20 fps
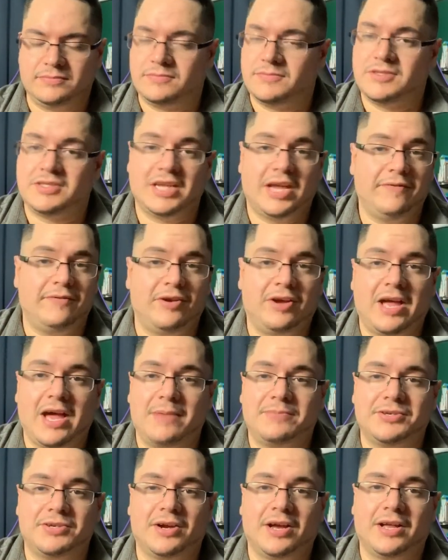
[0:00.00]
Save your
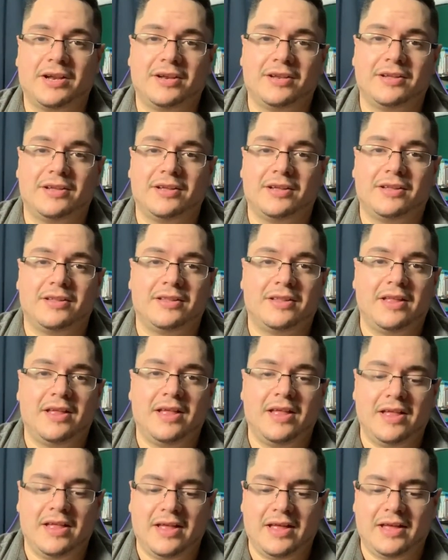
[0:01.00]
capture on the
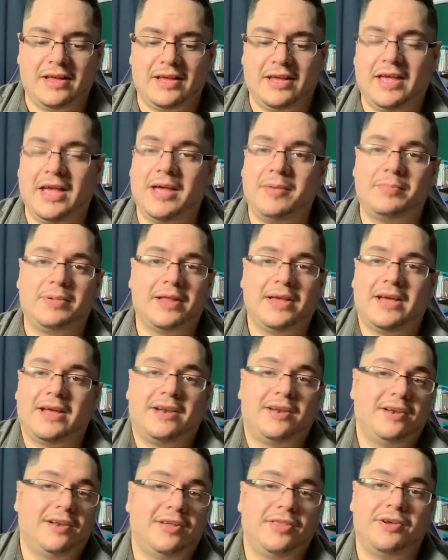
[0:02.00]
gameplay on
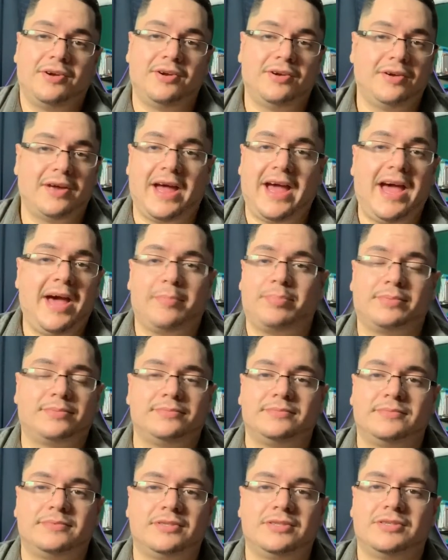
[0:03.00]
another app.
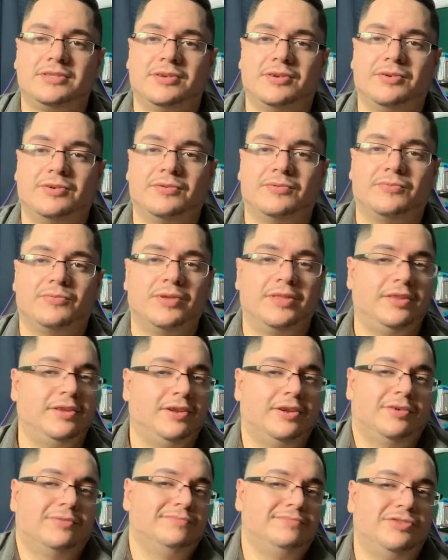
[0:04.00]
So with, you
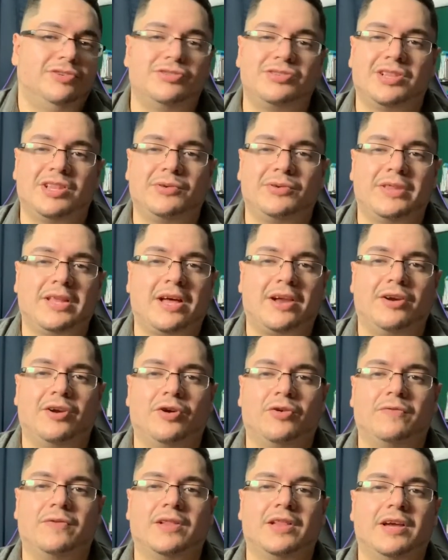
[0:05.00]
know, usually without an
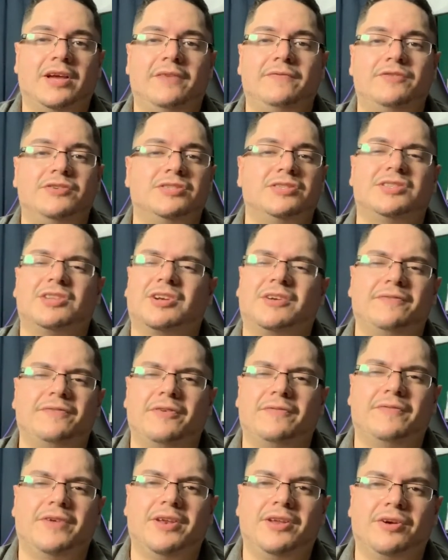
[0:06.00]
overlay, if you're just looking for
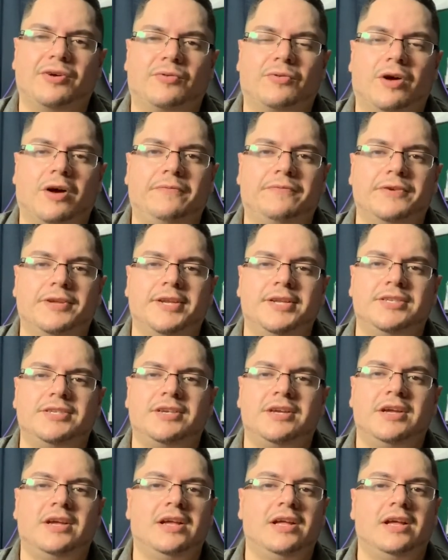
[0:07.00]
video raw footage,
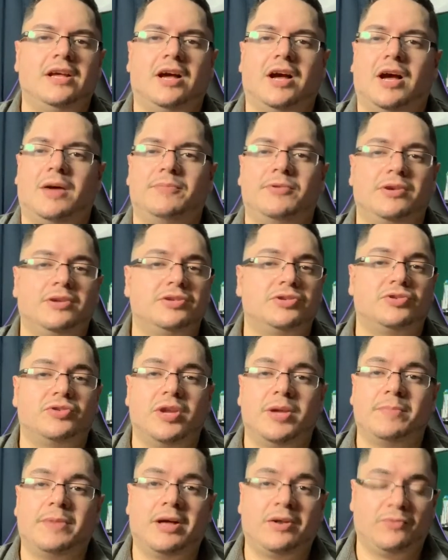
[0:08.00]
you can
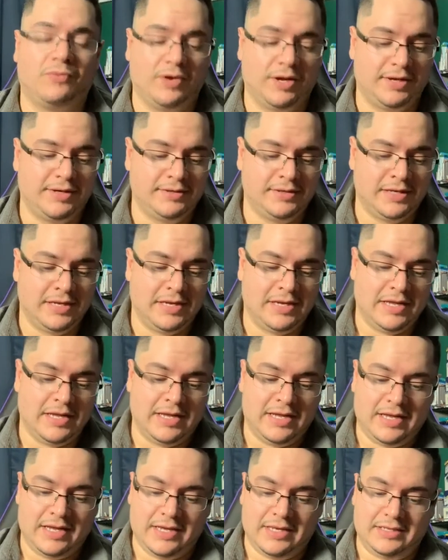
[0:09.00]
stream on one,
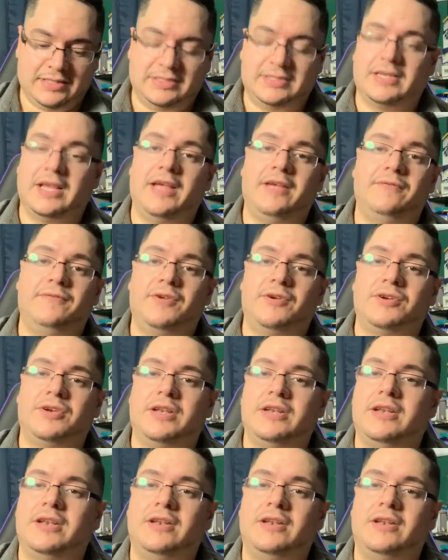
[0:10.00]
save your